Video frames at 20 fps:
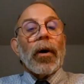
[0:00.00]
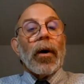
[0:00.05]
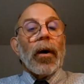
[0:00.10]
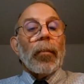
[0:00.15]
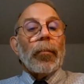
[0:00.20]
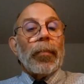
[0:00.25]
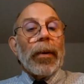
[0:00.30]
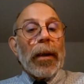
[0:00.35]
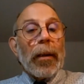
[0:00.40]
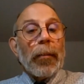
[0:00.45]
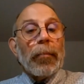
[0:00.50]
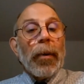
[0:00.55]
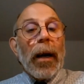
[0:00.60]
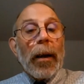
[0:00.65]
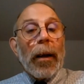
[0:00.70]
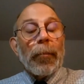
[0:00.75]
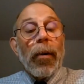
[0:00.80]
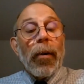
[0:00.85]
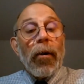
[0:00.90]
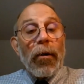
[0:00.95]
a big
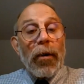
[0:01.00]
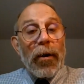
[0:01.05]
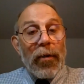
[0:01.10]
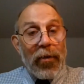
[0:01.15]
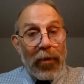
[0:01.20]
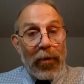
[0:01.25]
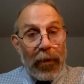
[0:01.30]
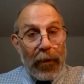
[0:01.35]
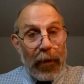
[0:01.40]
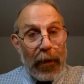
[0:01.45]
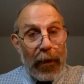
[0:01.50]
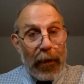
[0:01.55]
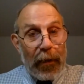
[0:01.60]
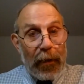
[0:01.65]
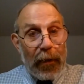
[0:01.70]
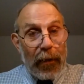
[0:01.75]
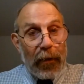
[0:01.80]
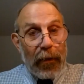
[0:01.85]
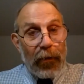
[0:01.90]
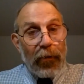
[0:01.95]
bipartisan
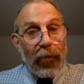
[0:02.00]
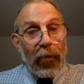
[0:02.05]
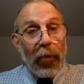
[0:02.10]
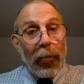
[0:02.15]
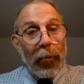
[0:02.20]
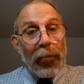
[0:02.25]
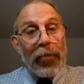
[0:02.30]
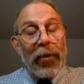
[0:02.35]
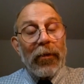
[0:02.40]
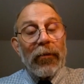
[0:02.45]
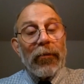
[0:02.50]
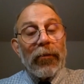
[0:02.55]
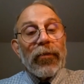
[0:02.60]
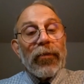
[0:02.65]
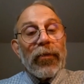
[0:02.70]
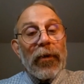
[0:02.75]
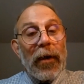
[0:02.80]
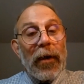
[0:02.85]
deal in terms of